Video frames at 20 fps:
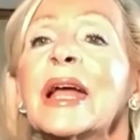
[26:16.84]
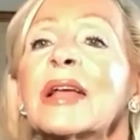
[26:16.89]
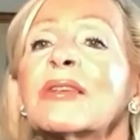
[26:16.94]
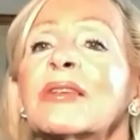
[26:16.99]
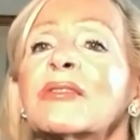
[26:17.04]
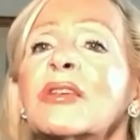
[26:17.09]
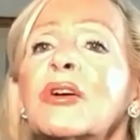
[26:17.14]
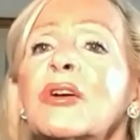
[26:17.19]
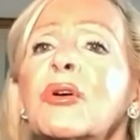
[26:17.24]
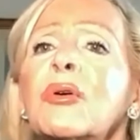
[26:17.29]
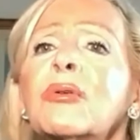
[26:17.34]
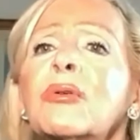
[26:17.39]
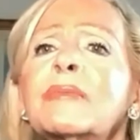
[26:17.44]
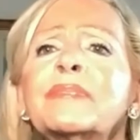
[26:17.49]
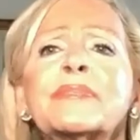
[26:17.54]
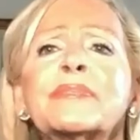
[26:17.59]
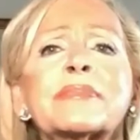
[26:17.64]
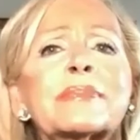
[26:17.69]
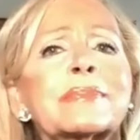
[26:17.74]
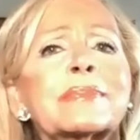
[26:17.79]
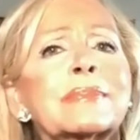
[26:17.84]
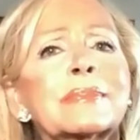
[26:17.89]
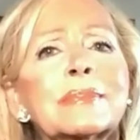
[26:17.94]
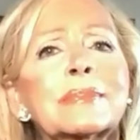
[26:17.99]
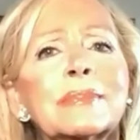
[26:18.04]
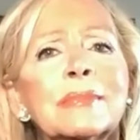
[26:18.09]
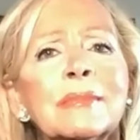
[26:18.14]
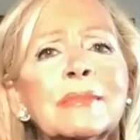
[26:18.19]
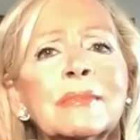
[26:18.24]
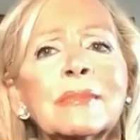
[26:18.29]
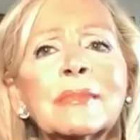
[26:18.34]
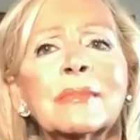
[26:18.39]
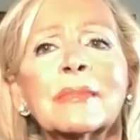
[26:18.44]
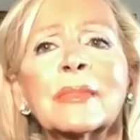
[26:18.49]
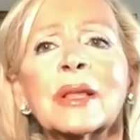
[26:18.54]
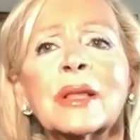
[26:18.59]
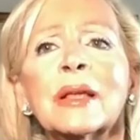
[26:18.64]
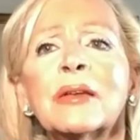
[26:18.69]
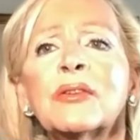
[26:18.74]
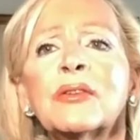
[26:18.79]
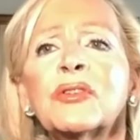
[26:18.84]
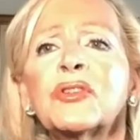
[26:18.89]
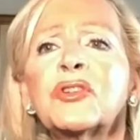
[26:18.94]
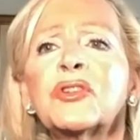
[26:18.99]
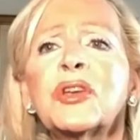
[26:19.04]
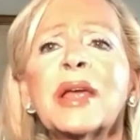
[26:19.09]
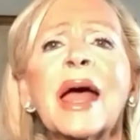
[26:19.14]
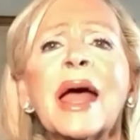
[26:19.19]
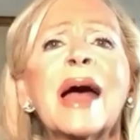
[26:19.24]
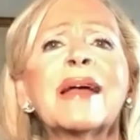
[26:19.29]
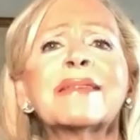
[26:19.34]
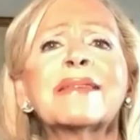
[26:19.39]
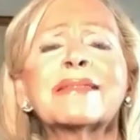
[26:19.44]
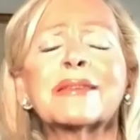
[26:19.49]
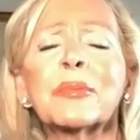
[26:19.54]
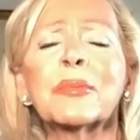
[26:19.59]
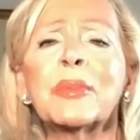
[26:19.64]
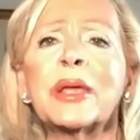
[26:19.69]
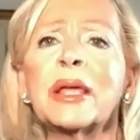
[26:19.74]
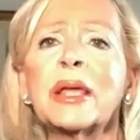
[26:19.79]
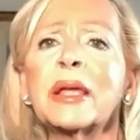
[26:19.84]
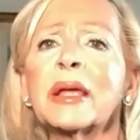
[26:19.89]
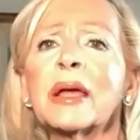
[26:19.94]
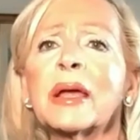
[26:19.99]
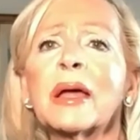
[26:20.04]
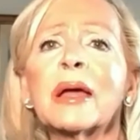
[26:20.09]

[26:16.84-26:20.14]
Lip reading: So she asked me